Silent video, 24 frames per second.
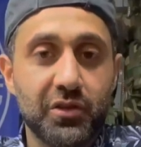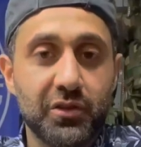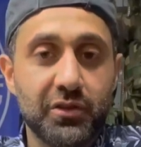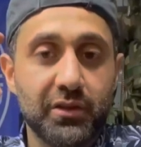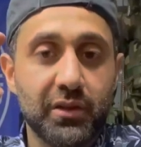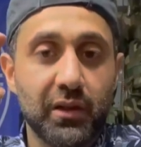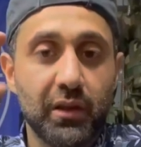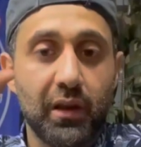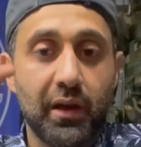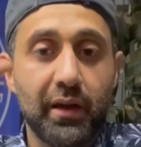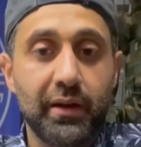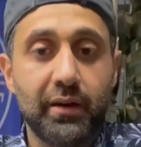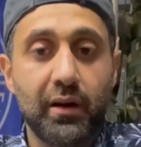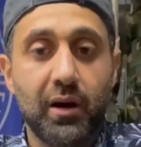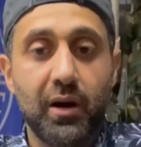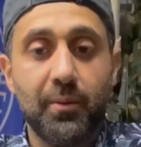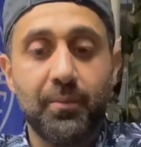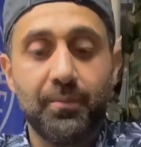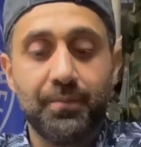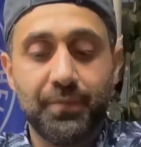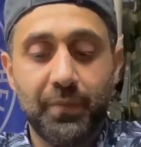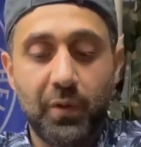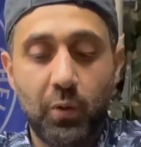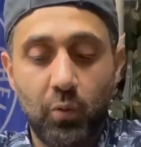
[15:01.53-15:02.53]
to light up,
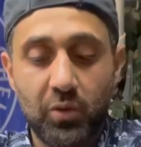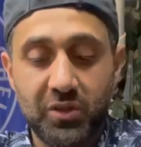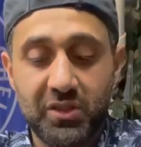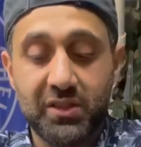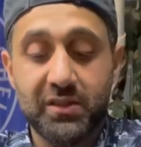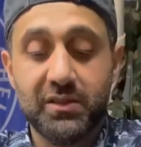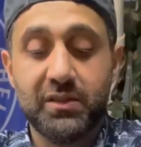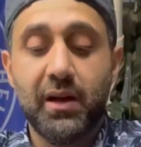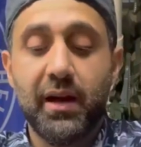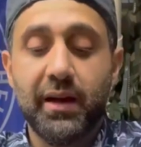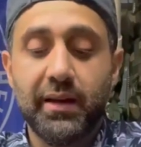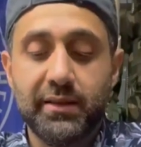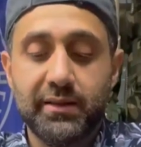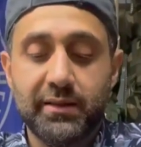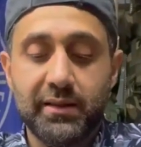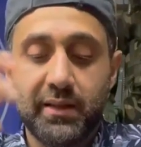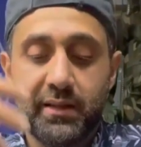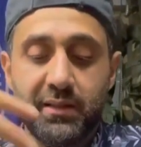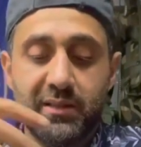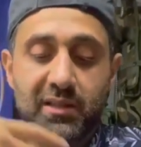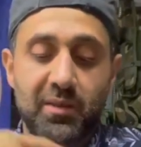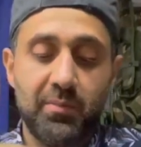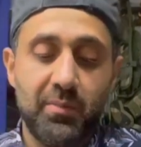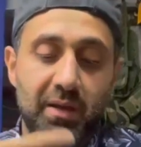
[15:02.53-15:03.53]
which is nice.
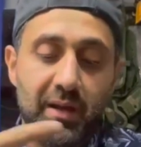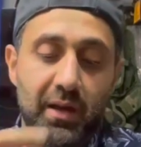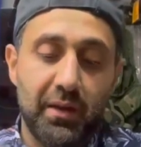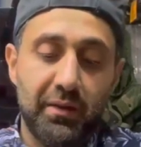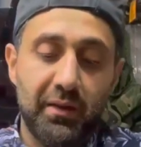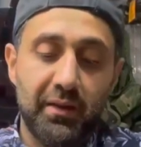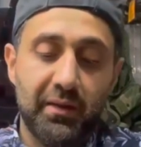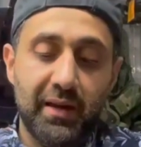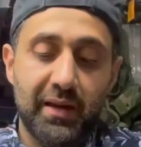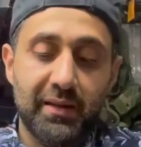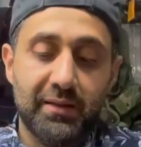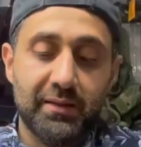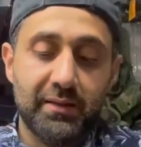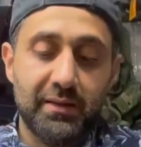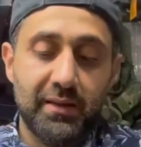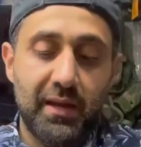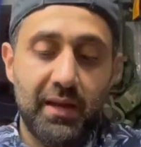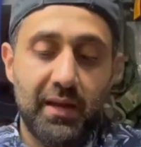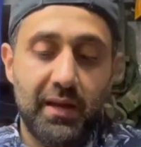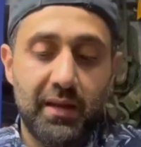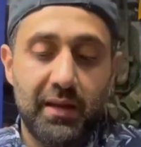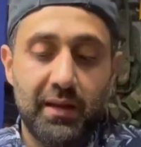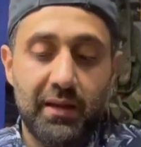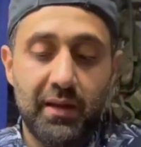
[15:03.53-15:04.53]
And to me, I think that's
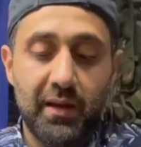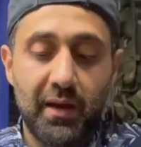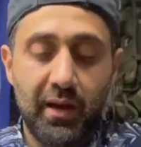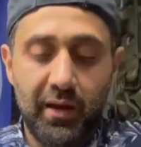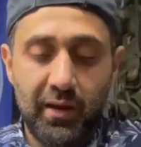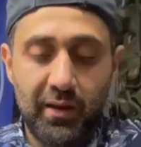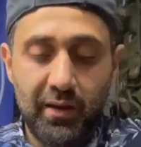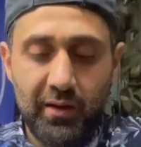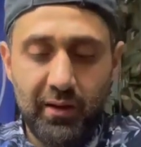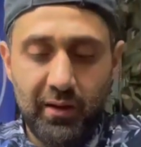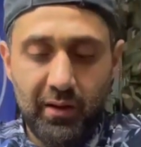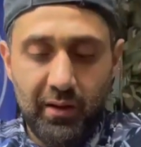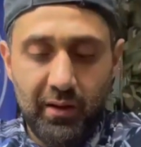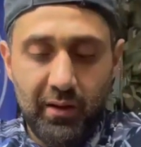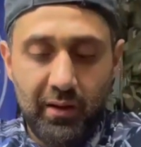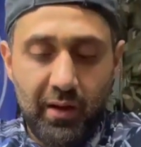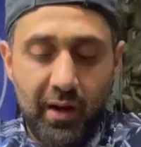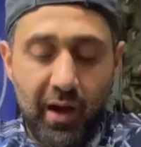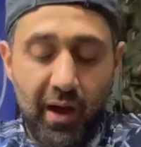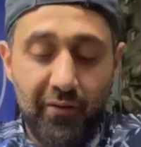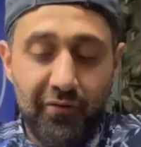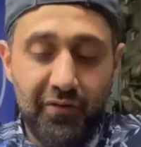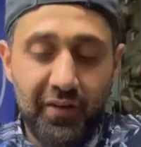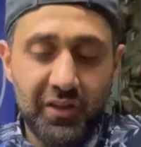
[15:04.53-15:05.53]
a
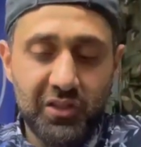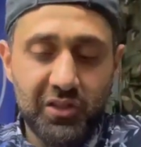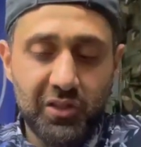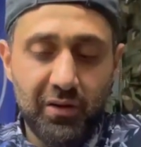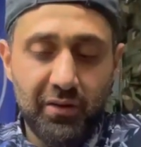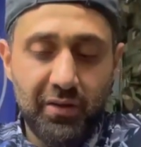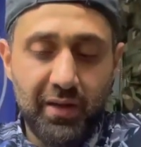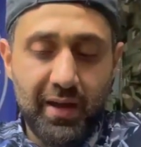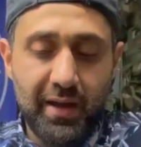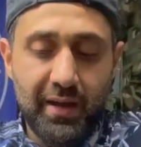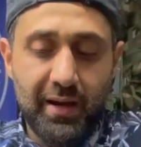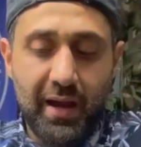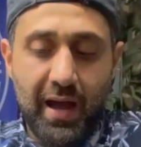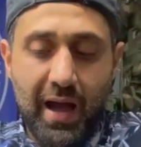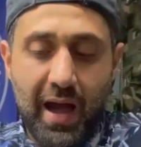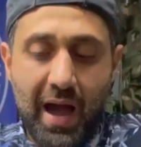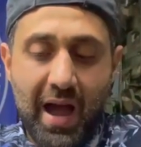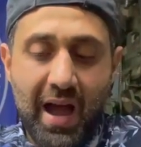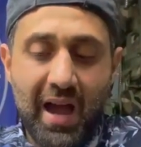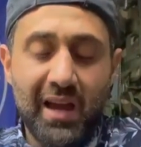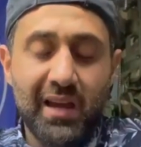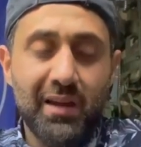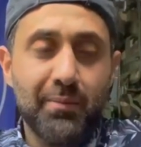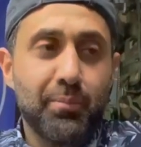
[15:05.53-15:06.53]
feature that
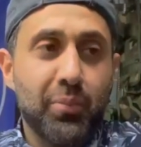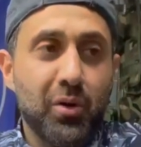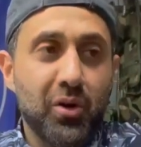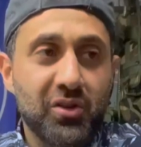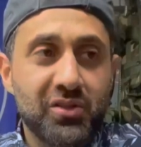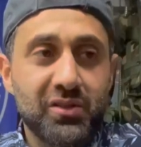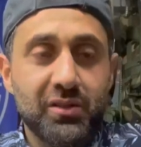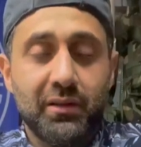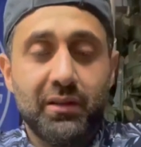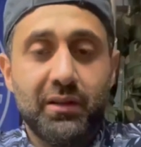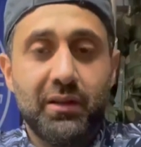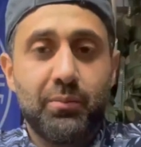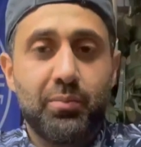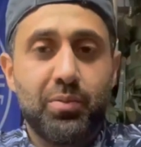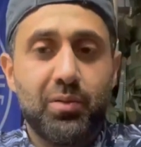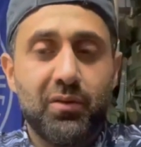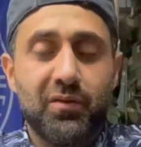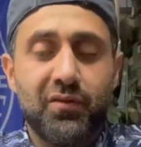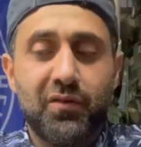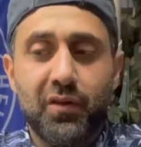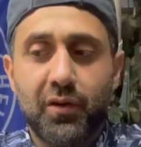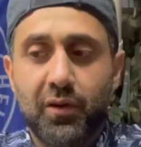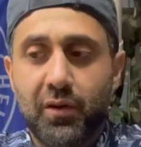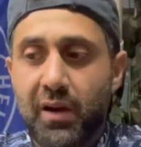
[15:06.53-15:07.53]
I personally
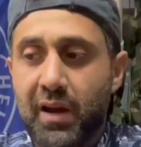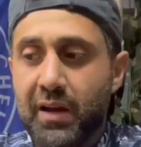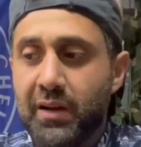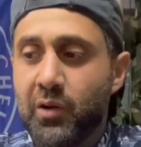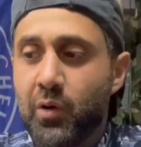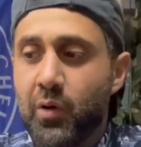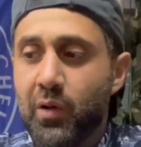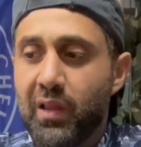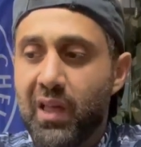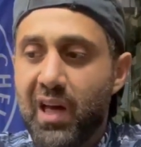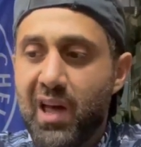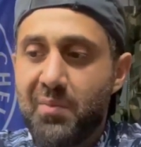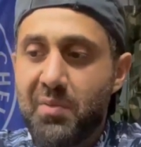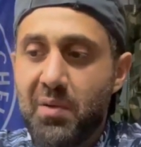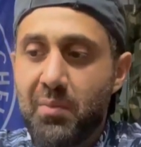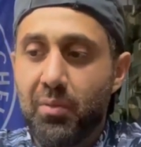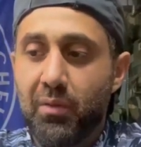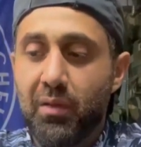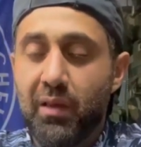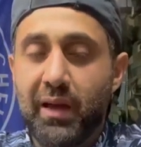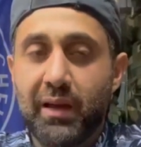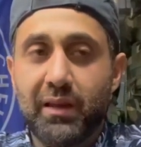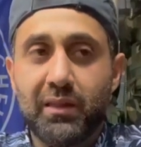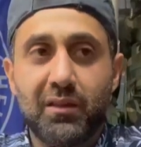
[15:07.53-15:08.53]
prefer. I know a lot of people
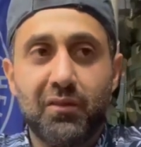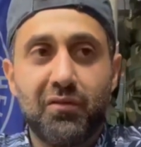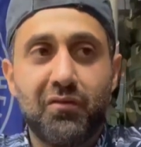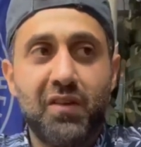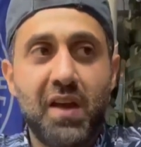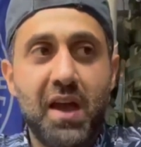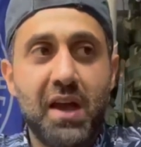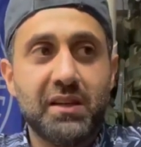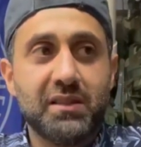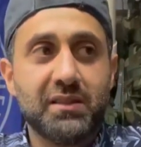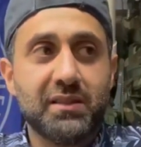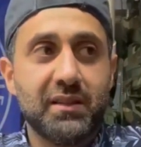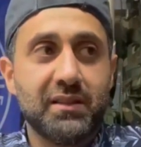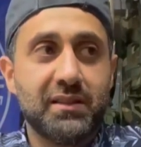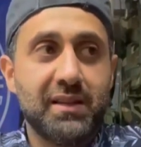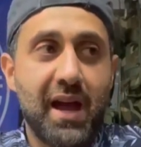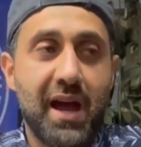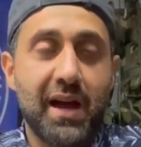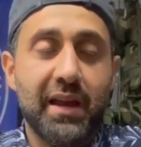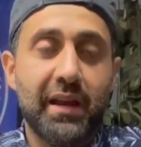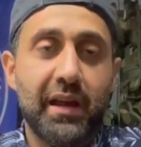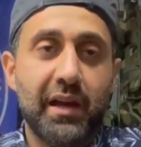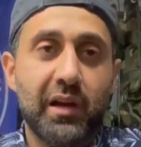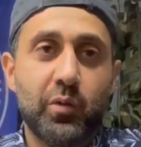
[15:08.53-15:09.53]
like the fast
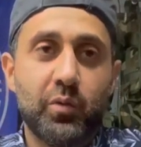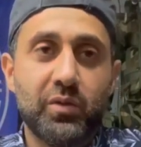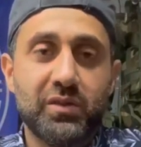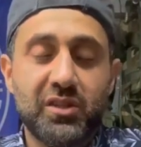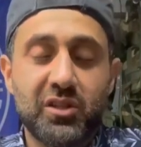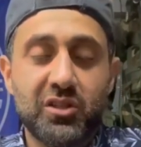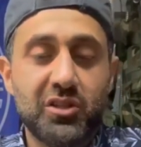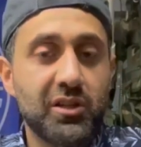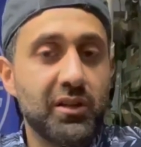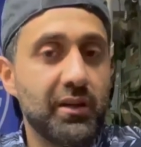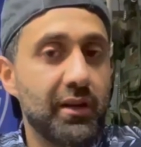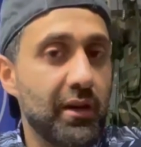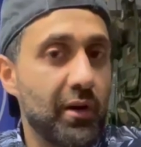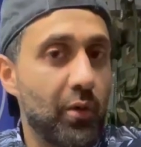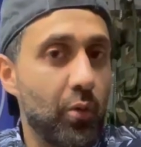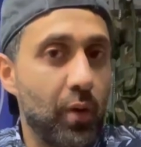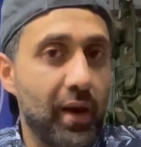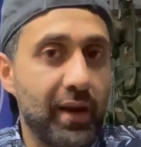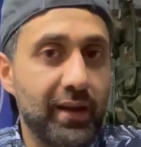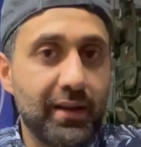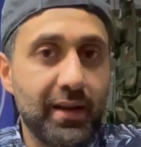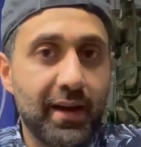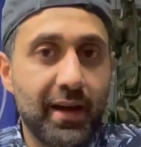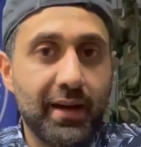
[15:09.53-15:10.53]
dot acquisition in a
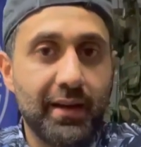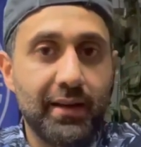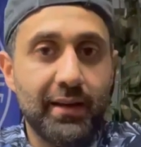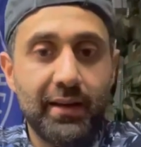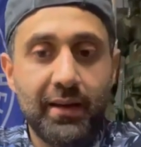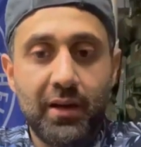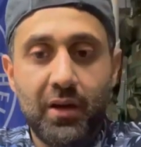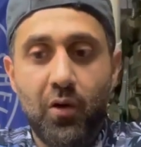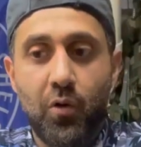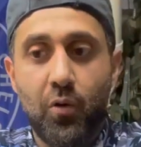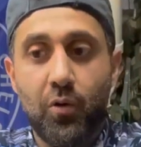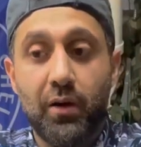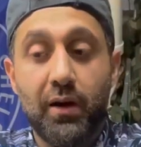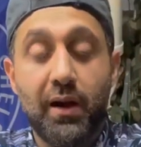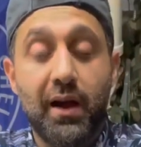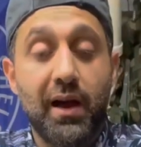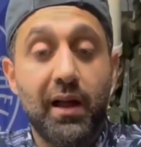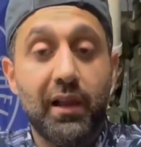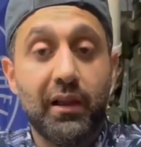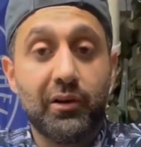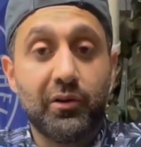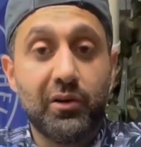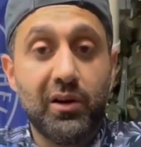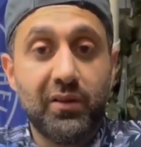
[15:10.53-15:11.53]
red dot or a
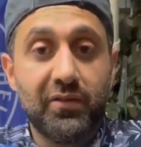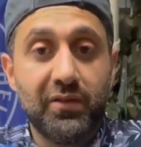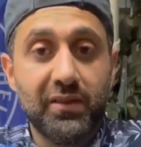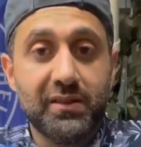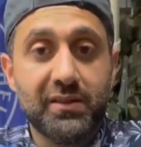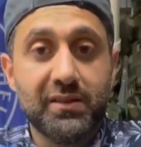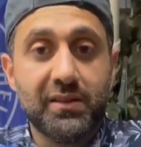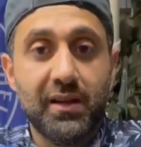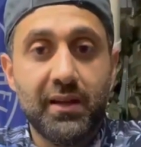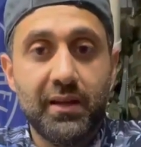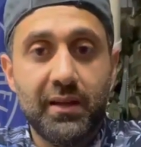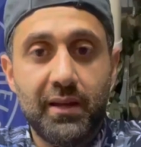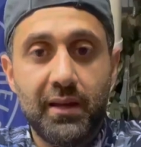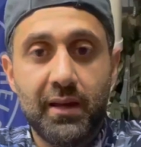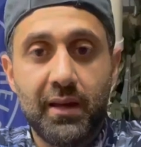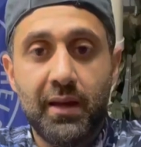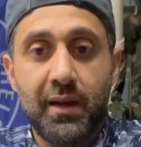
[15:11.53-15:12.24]
holographic sight,